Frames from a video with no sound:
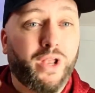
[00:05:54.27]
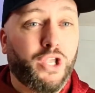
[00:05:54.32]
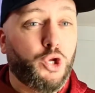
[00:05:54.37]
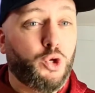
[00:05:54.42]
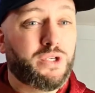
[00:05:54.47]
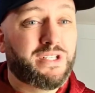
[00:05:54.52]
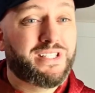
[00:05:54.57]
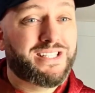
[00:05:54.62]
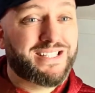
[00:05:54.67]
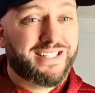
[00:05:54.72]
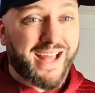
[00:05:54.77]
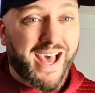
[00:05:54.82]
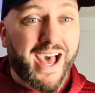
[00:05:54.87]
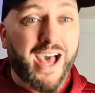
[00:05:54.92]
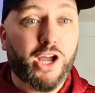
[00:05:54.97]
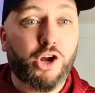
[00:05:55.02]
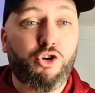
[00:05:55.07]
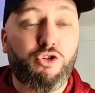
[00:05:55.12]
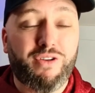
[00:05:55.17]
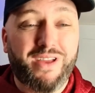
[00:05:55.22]
when you
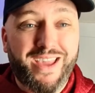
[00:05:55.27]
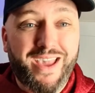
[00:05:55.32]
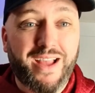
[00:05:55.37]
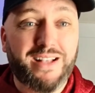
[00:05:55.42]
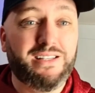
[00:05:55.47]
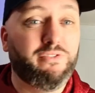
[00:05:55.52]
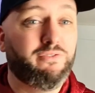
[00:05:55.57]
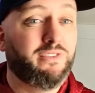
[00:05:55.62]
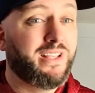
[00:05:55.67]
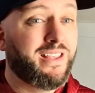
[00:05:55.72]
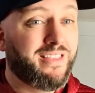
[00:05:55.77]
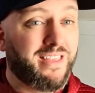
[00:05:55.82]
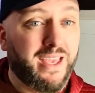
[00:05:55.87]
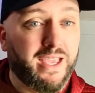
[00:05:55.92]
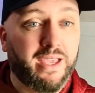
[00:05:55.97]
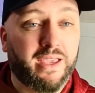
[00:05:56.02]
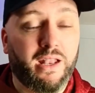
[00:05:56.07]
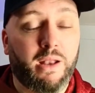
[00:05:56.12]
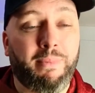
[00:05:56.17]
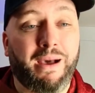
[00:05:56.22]
start creatively
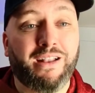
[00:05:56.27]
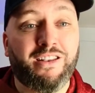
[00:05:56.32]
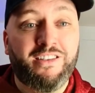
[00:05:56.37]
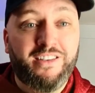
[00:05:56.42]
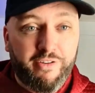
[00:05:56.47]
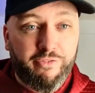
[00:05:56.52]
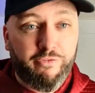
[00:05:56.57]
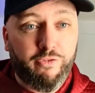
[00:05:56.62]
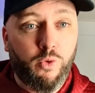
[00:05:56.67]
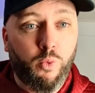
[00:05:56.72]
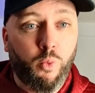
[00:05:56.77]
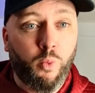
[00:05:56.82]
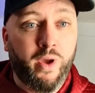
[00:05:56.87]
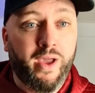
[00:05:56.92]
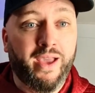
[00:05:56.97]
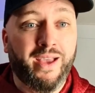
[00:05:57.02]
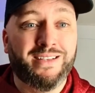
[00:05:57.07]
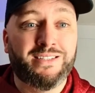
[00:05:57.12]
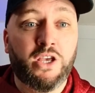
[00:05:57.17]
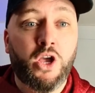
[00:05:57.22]
thinking about different
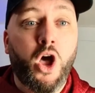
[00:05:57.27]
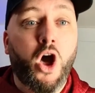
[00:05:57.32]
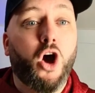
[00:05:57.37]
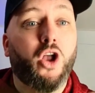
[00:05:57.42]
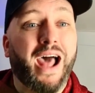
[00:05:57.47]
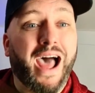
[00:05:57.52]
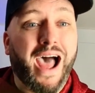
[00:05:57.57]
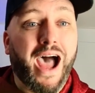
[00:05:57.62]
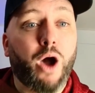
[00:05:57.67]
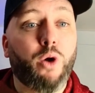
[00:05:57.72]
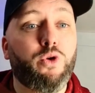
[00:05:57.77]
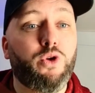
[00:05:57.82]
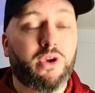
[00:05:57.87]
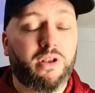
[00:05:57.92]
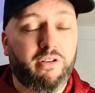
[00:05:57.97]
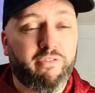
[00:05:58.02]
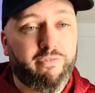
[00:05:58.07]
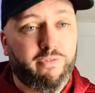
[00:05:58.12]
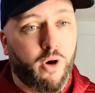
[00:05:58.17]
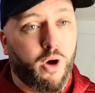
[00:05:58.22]
ways on how you
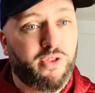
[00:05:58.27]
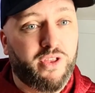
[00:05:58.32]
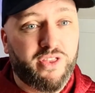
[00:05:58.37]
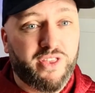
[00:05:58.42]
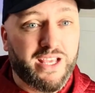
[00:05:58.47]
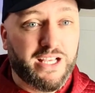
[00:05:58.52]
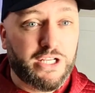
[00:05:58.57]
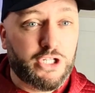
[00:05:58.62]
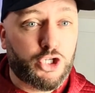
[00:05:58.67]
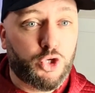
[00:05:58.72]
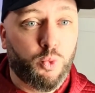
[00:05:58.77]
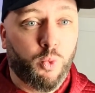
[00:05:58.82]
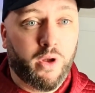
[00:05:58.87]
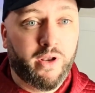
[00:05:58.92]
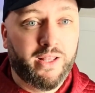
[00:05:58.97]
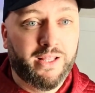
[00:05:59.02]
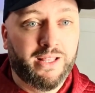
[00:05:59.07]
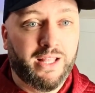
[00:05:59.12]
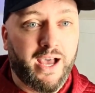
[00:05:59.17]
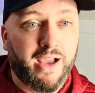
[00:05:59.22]
can afford the things you
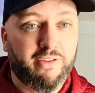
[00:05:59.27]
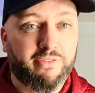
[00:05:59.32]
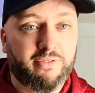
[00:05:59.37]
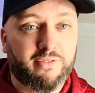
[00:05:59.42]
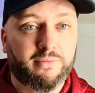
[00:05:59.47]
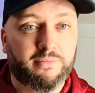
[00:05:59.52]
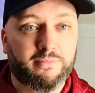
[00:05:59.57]
want in life.